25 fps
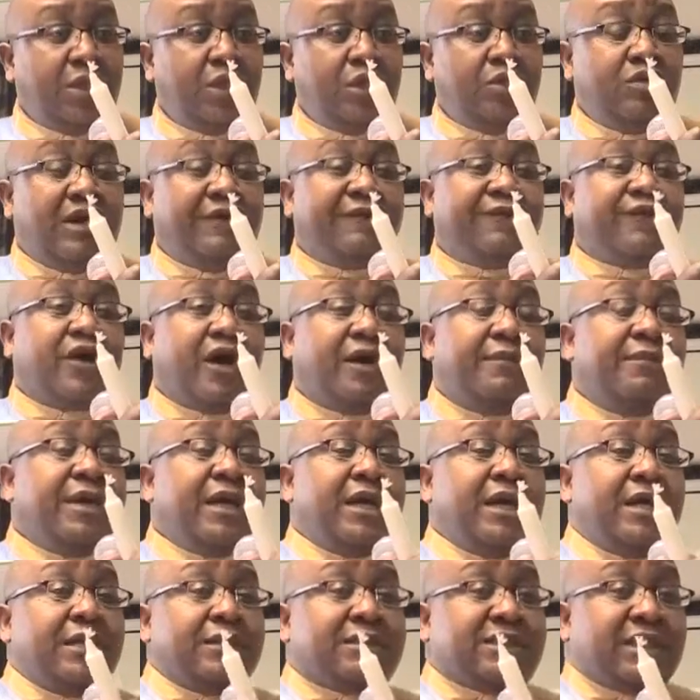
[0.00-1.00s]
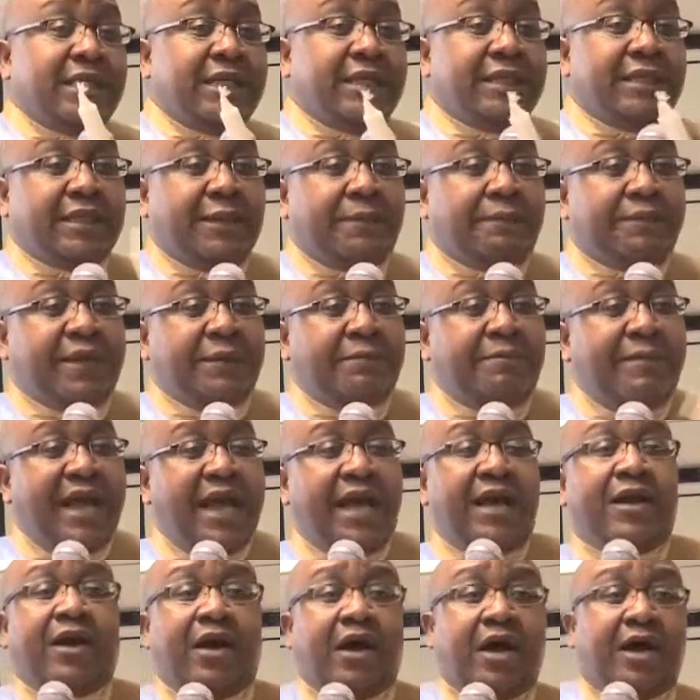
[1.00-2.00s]
You have come. See, the,
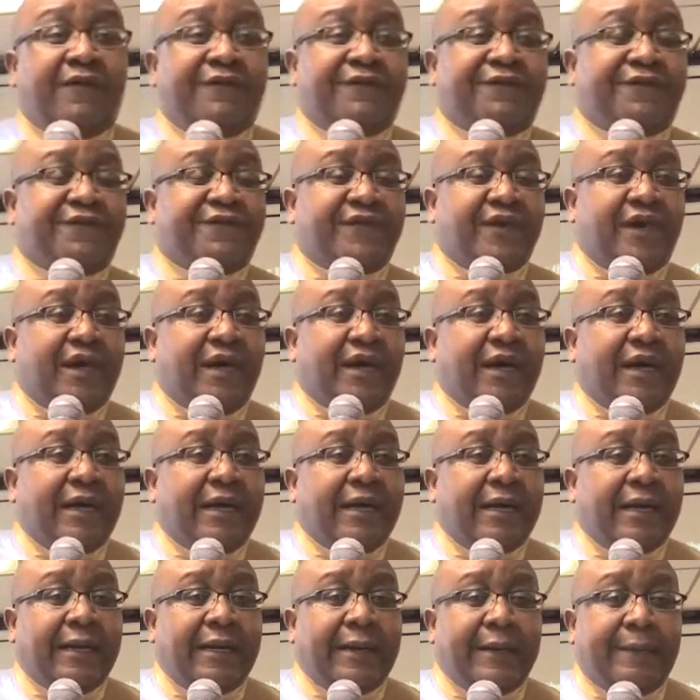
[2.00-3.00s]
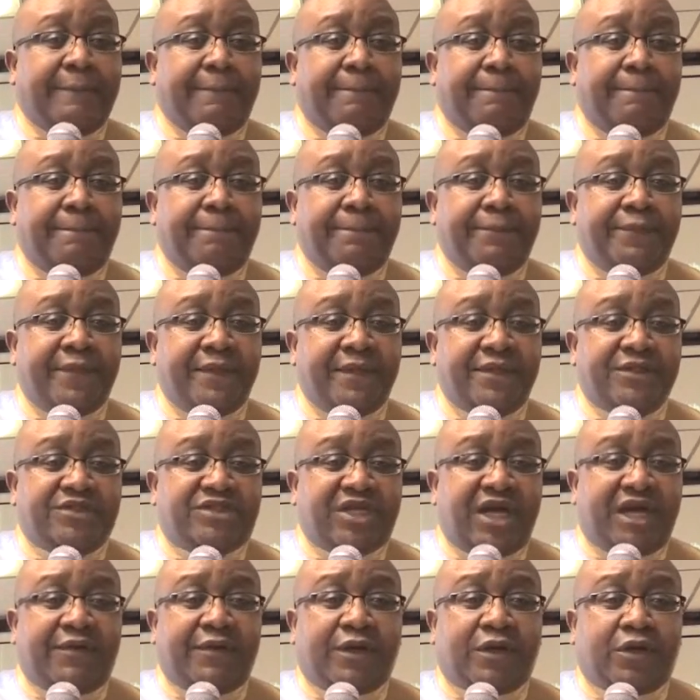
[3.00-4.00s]
the of um,
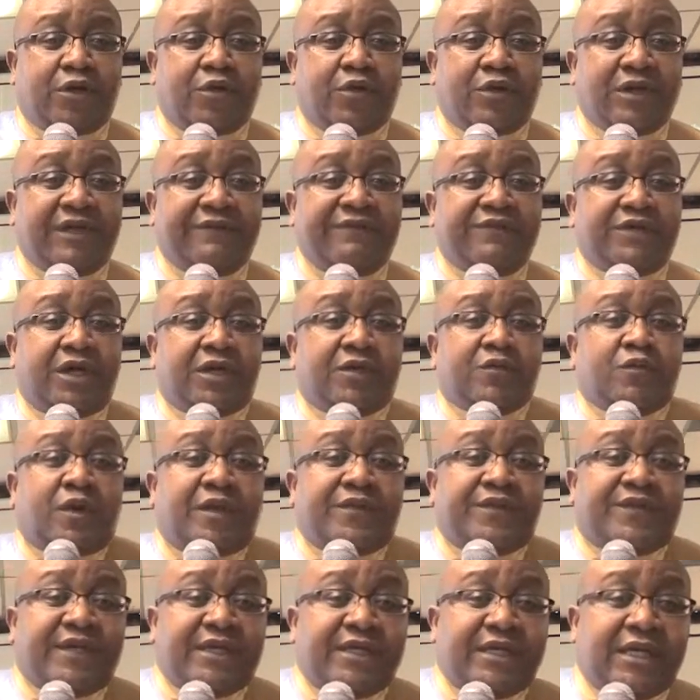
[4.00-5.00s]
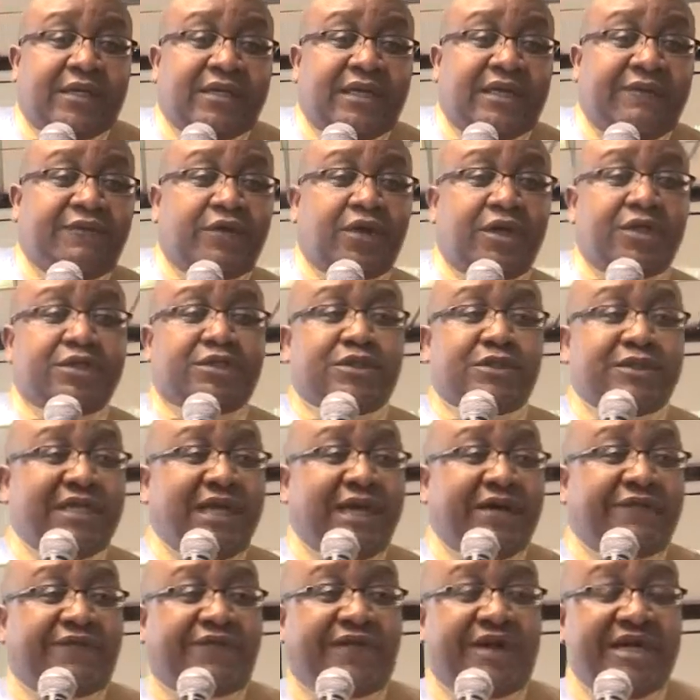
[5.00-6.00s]
Jericho could have done one thing. They could have gone to
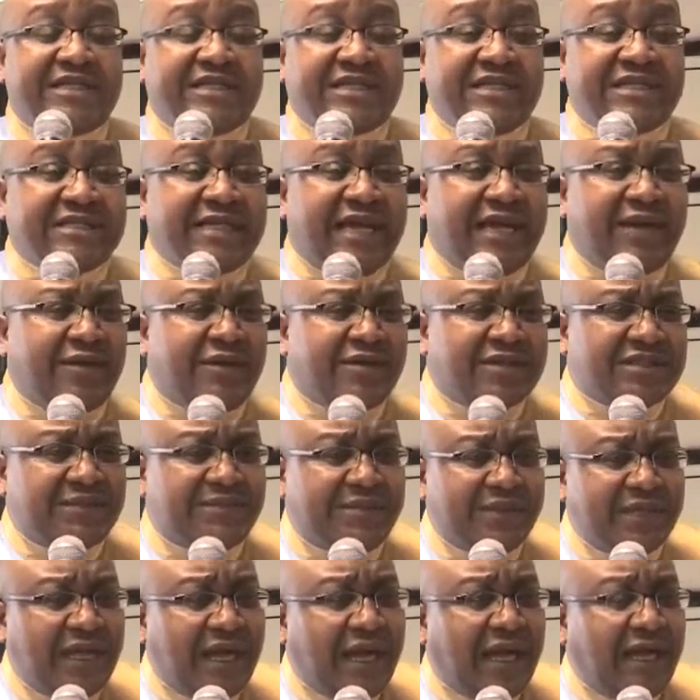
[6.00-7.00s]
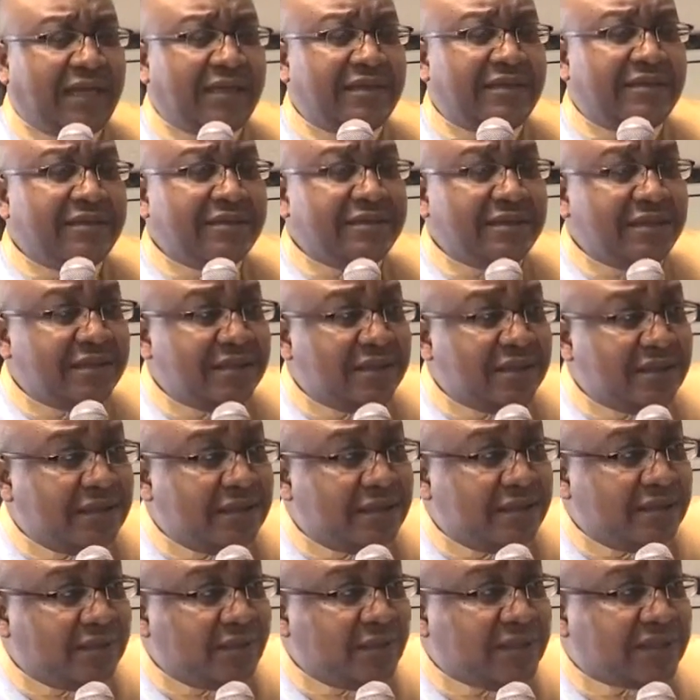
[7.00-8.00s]
their friends and start gossiping. Ah,
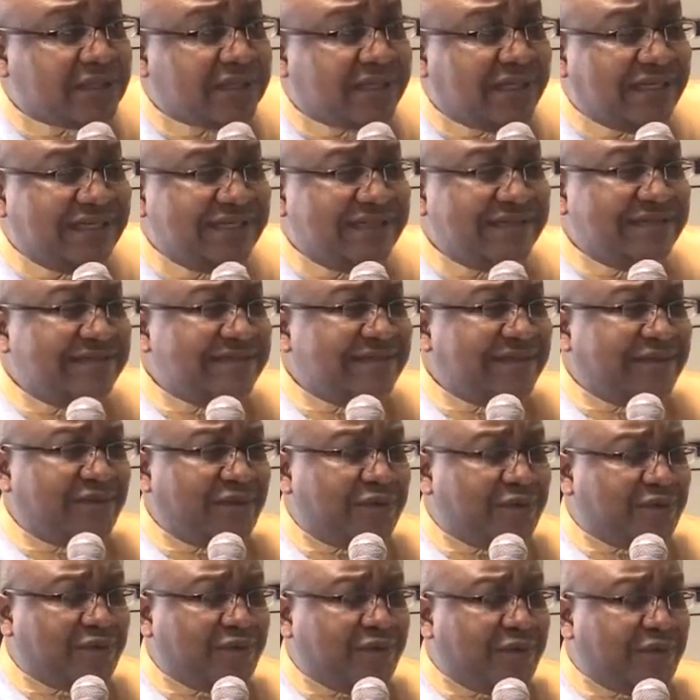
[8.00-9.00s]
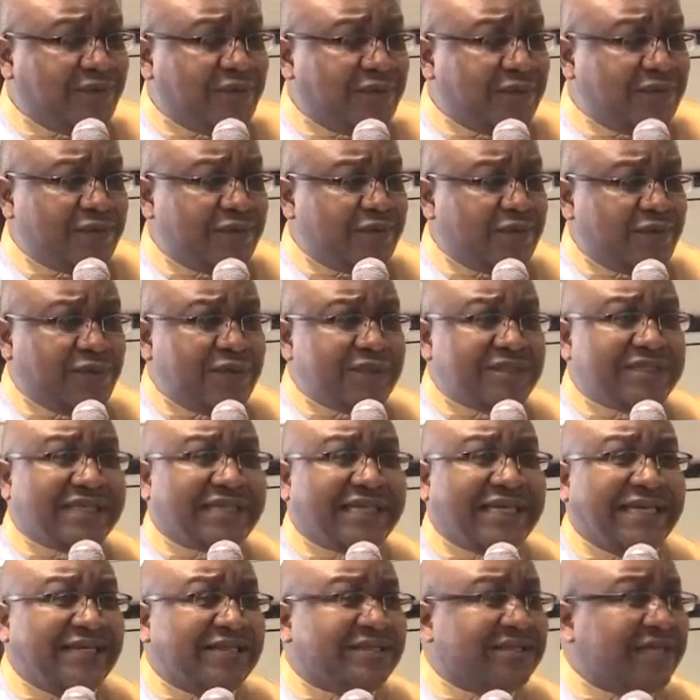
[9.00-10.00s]
which kind of, what, what, who is the
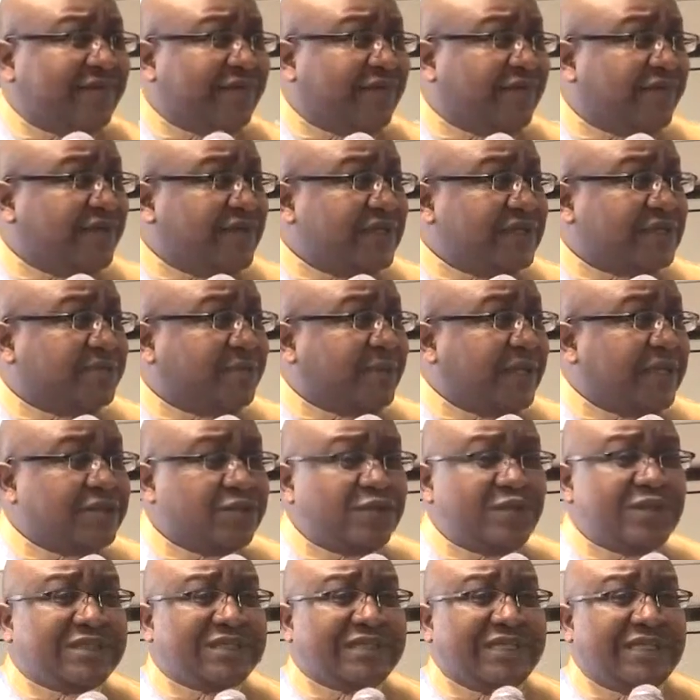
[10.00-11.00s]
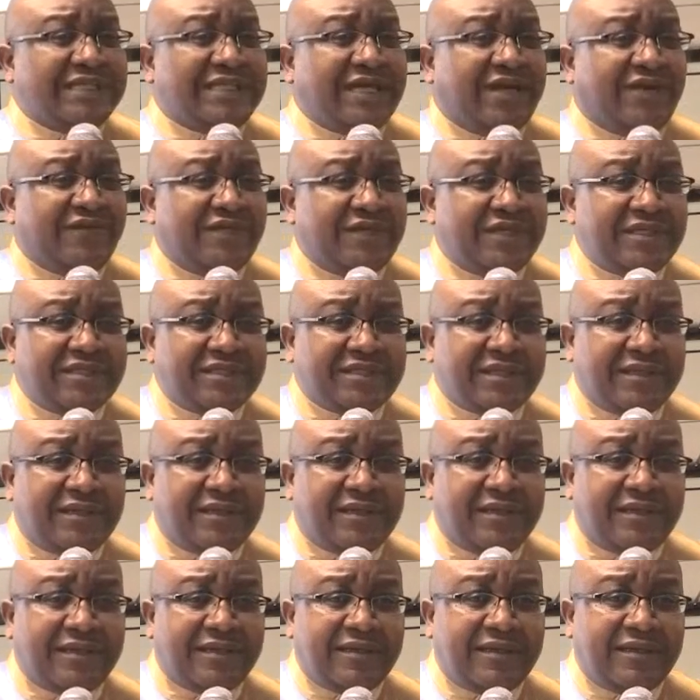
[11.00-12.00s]
king self of this village? Who is the leader of this,
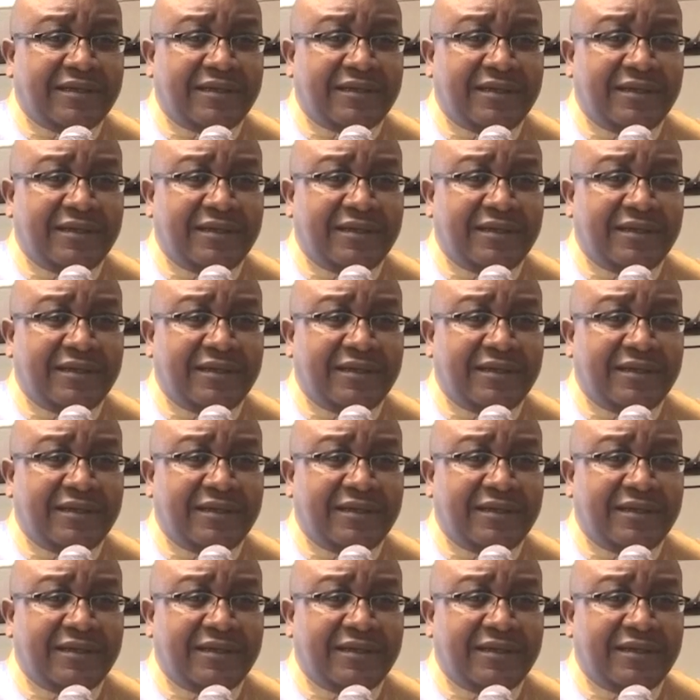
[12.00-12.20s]
uh,